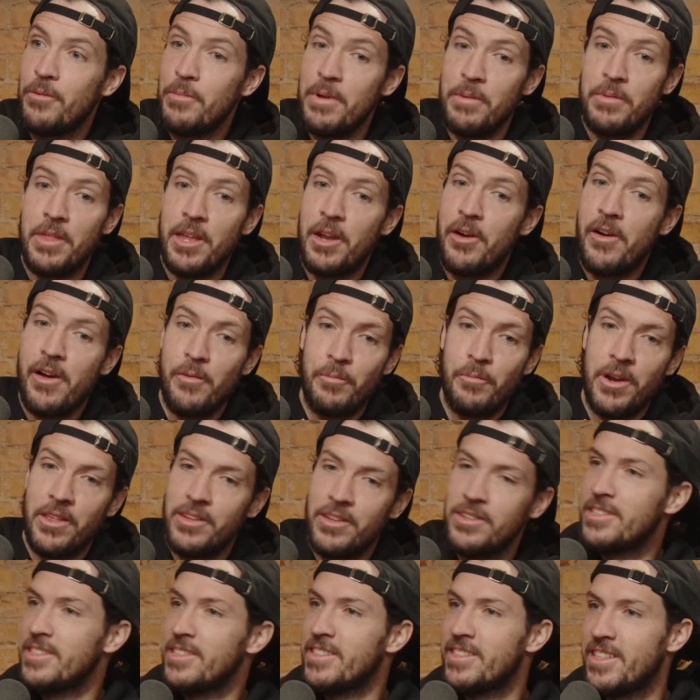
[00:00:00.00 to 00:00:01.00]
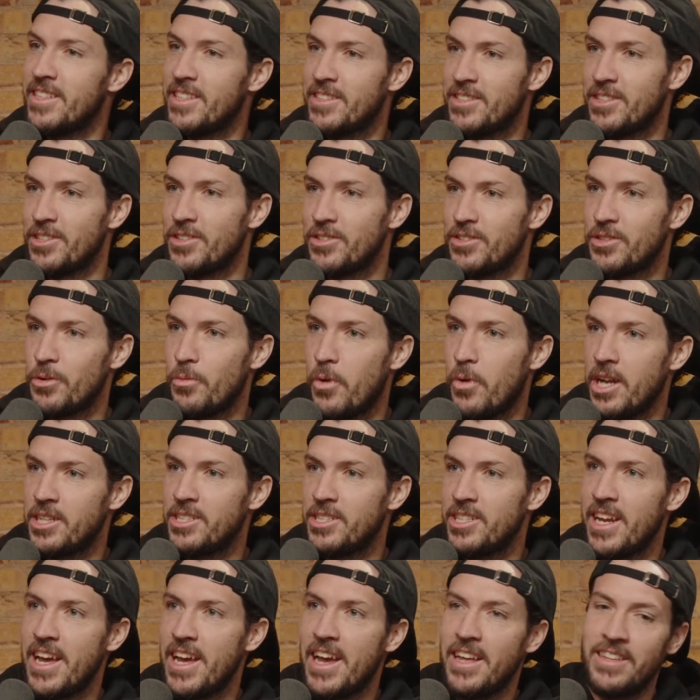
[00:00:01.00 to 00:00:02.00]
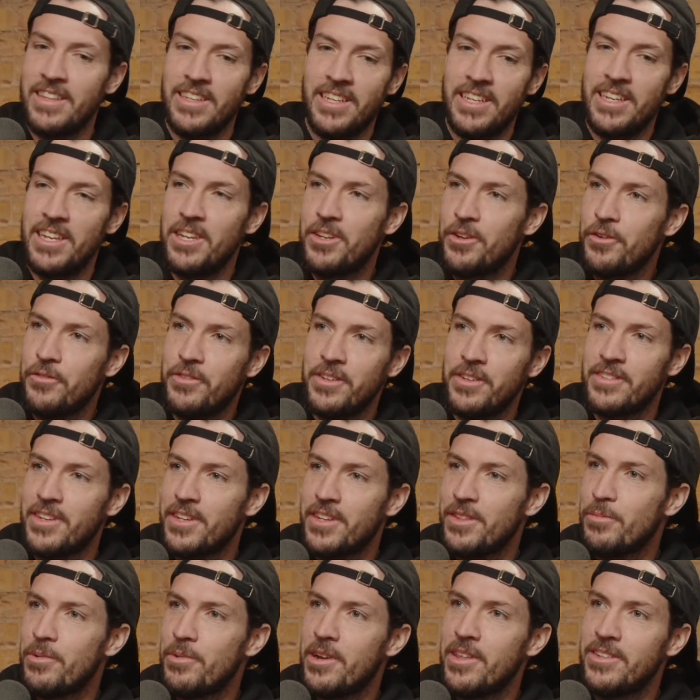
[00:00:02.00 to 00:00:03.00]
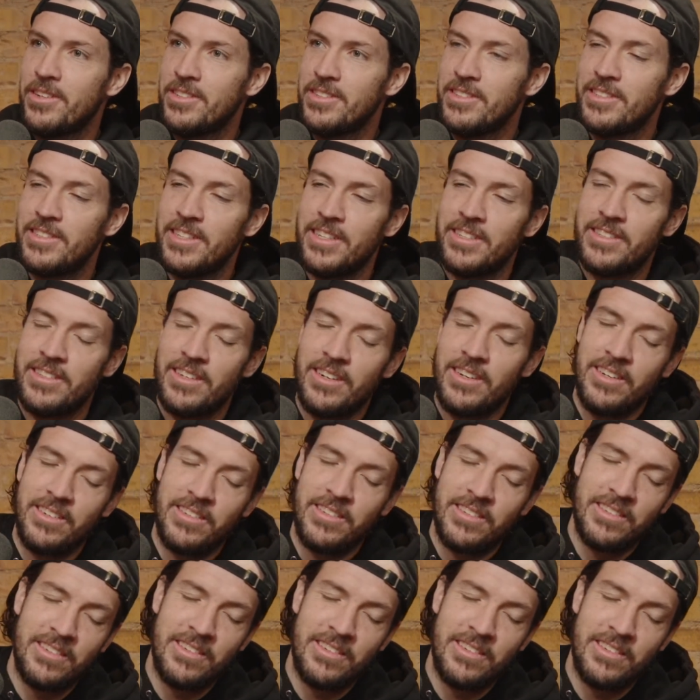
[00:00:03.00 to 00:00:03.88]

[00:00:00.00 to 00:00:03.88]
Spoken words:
or maybe they don't have brothers and sisters, so watching Adley and Nico feels like the brothers and sisters.